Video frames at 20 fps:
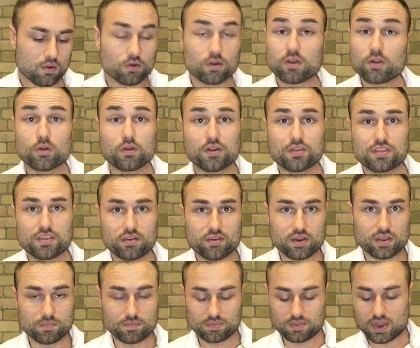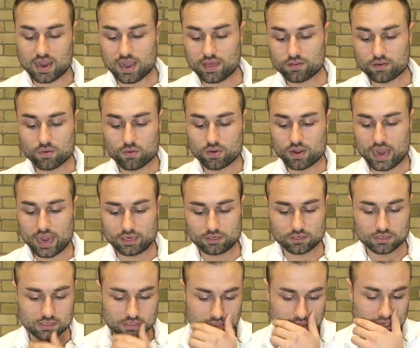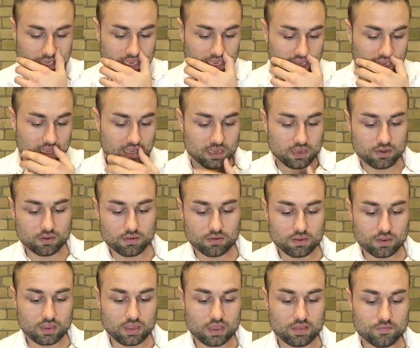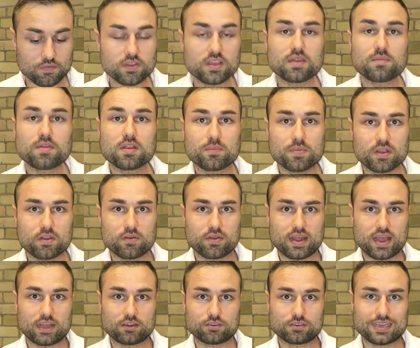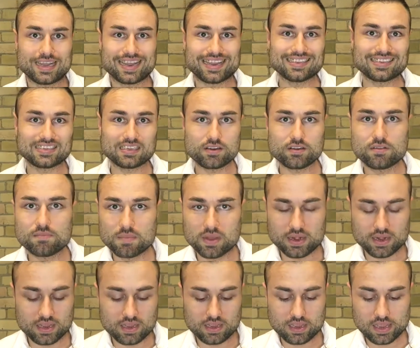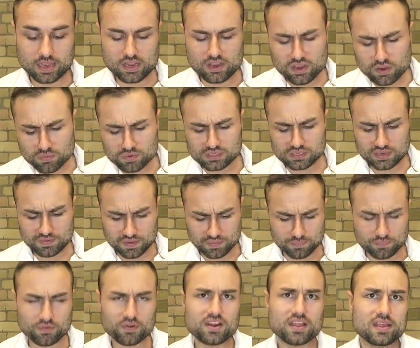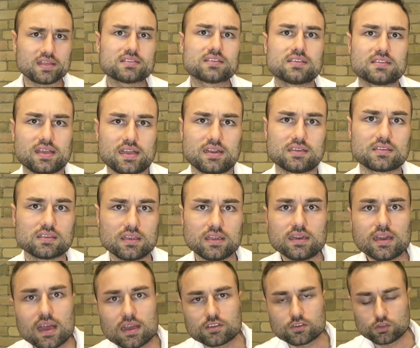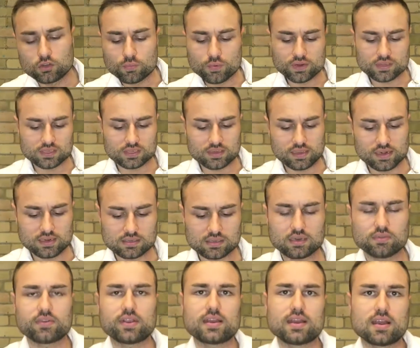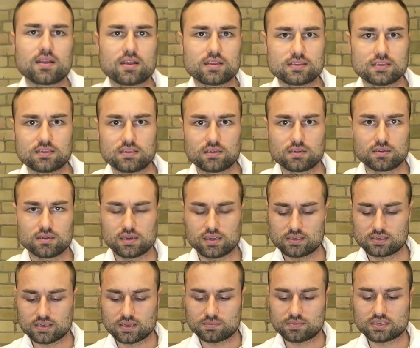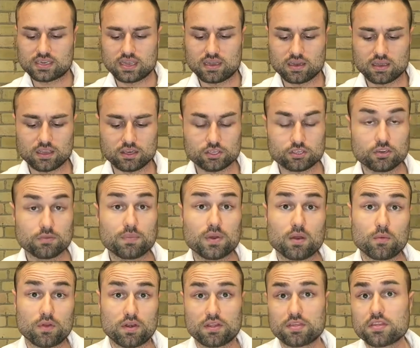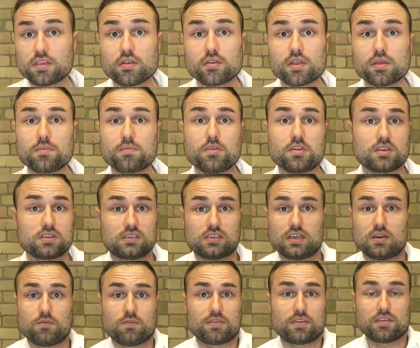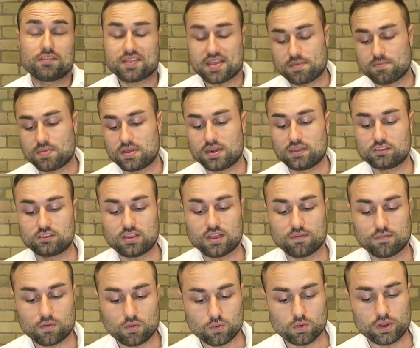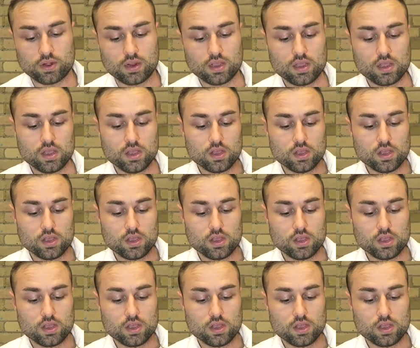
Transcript: Or, or Ethereum, either or address. You know, if you give me your Bitcoin address, I can send you money and you can receive it pretty instantaneously. Not super instantaneously right now because there is some scaling issue, but with Ethereum, you can send it within ten minutes, you have coin.